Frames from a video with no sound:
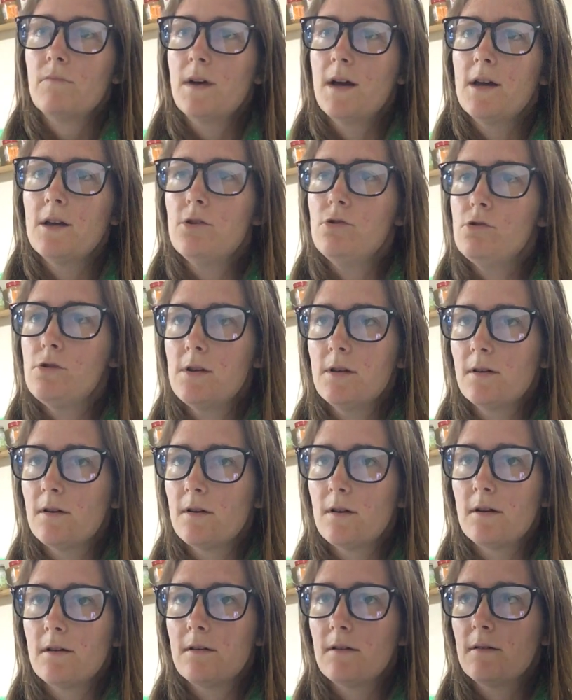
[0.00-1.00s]
a
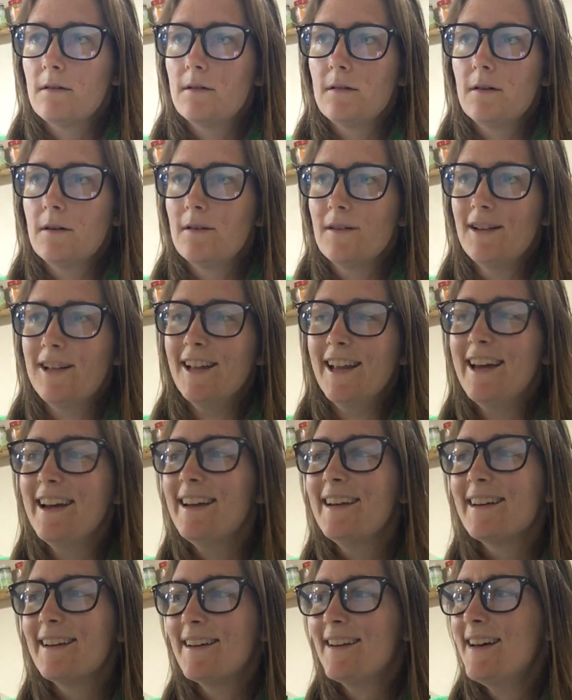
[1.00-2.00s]
nuclear or
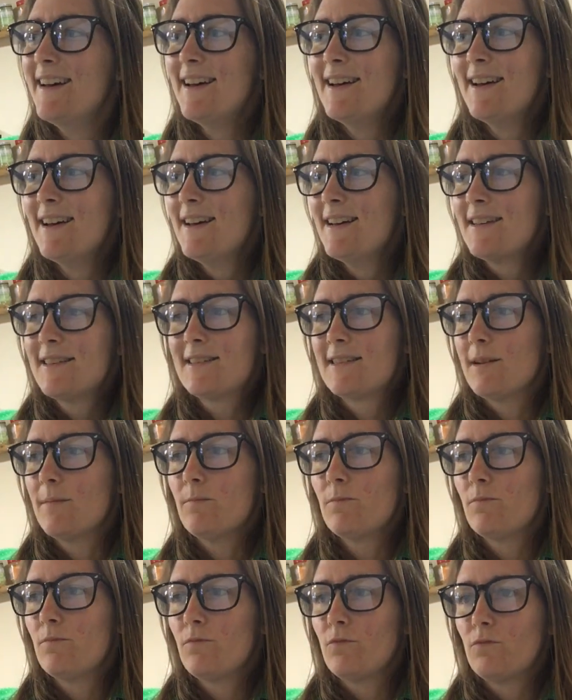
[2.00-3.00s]
like
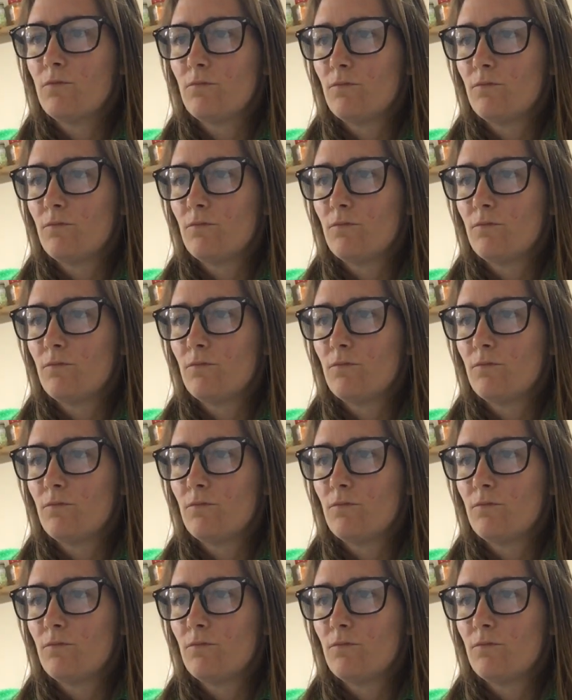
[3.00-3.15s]
some